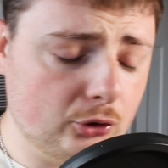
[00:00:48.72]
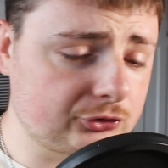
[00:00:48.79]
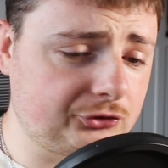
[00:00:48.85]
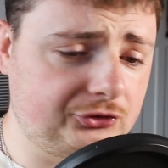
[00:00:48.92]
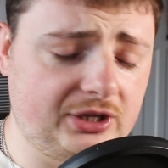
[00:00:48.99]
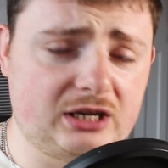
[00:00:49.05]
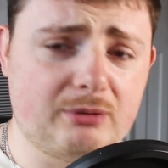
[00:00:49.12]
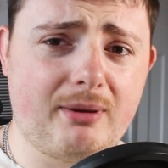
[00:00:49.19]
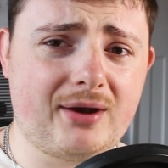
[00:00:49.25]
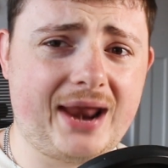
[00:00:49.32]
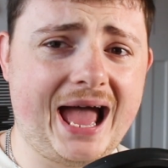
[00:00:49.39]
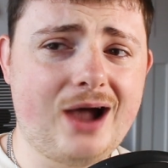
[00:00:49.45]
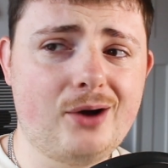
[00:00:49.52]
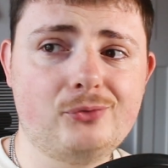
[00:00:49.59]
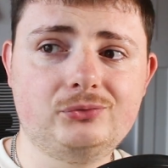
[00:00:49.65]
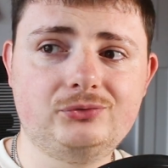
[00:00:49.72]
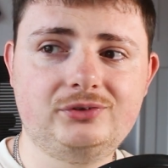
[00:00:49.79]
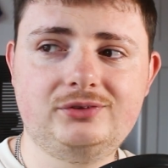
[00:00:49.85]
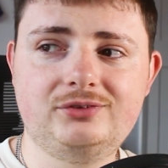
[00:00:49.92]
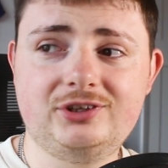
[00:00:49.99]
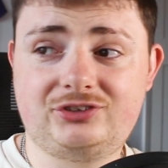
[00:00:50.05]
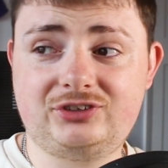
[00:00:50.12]
also said about how
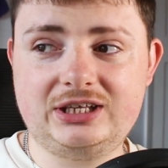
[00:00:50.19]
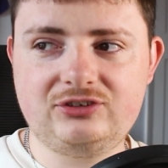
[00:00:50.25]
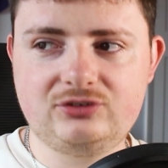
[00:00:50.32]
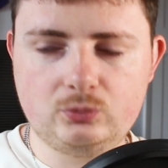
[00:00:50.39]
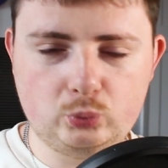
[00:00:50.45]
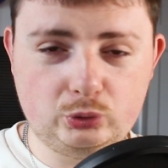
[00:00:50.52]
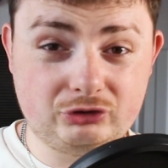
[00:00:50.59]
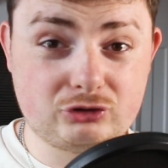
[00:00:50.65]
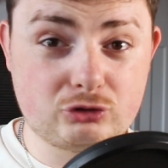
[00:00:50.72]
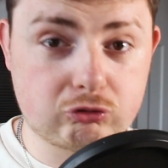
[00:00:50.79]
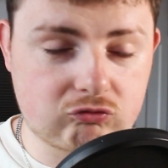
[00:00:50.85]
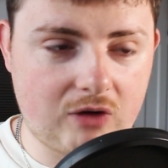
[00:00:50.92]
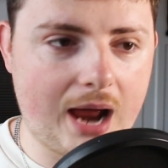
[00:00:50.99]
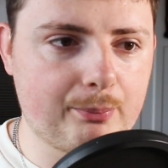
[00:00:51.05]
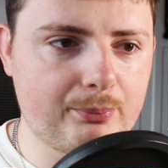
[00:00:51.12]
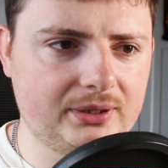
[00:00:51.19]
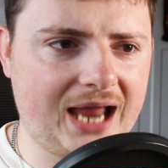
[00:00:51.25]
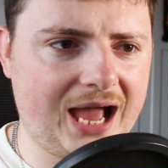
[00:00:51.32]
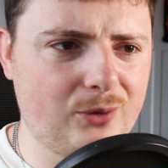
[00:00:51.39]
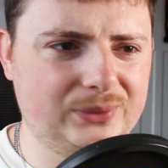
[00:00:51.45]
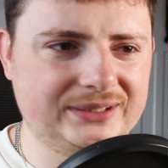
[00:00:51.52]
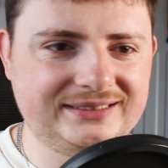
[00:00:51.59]
the season was crap and
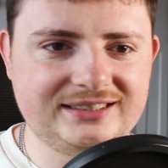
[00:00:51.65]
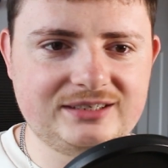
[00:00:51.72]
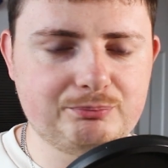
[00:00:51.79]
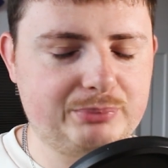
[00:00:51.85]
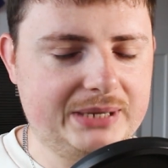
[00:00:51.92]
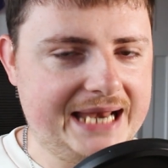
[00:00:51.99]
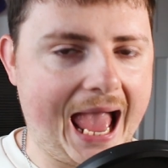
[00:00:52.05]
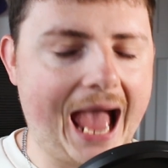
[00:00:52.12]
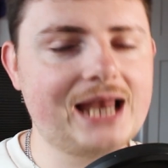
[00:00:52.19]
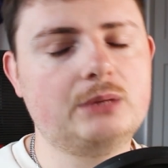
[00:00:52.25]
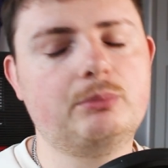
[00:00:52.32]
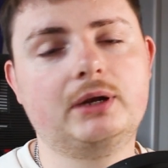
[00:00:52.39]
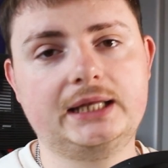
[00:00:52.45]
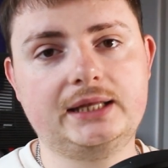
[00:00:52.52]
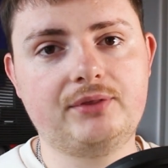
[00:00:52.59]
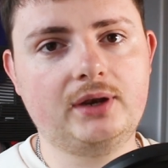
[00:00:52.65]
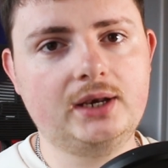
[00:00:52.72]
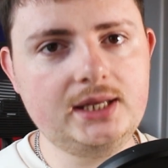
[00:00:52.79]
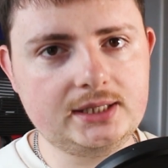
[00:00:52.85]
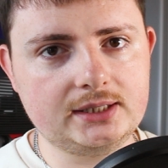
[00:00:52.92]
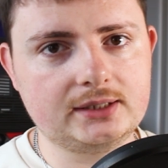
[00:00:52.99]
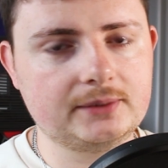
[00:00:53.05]
how we didn't beat anybody in the
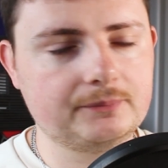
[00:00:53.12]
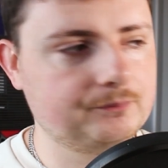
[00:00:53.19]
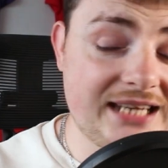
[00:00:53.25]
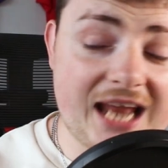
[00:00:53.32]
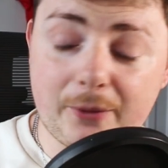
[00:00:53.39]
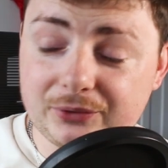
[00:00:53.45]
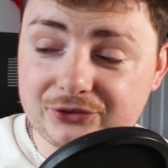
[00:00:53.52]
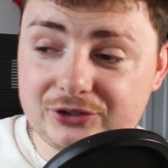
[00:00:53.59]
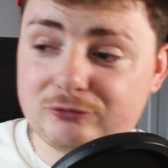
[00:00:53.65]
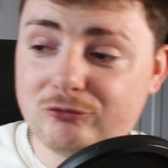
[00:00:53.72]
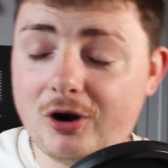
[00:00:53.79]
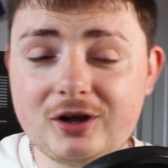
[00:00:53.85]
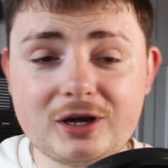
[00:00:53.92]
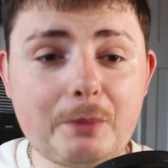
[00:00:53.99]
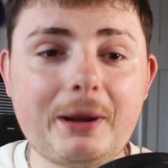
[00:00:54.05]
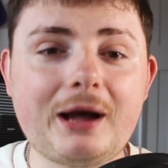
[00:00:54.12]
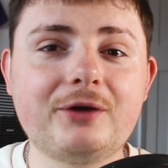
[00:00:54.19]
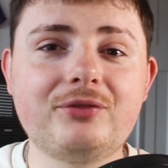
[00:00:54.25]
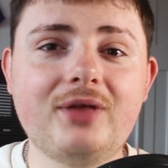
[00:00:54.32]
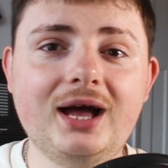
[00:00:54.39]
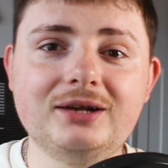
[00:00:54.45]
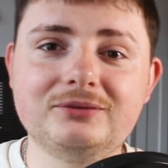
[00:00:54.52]
league. Now, is he wrong about
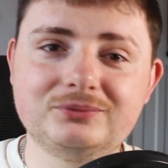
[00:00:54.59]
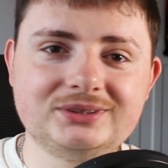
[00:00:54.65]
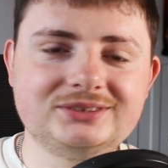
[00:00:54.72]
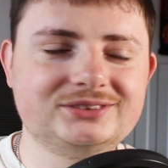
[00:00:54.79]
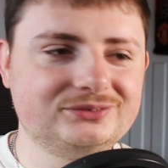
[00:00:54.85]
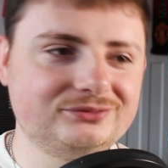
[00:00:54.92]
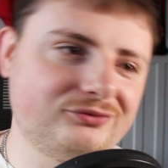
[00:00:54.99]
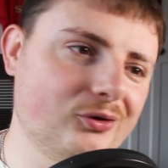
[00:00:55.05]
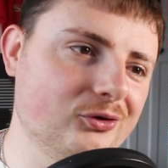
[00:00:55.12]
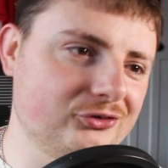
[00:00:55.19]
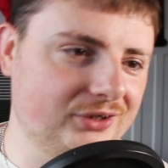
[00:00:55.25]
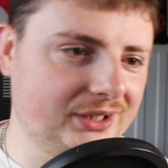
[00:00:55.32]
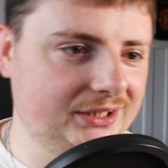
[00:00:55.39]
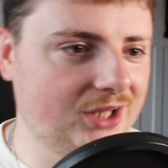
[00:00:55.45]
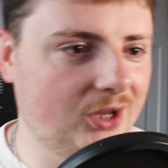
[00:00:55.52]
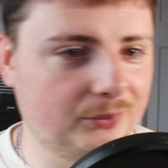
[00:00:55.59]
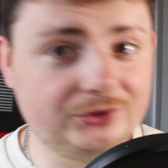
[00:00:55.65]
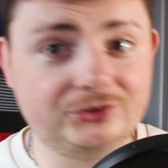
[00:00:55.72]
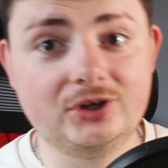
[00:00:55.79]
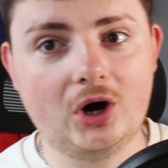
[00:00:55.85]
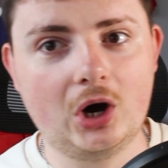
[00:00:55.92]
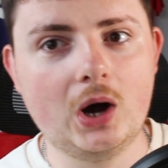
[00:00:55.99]
that? Well, unfortunately, no,
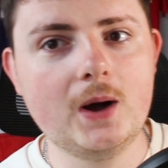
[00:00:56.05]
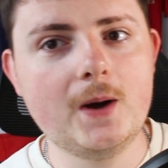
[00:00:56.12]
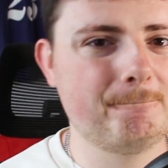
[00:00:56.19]
he's not.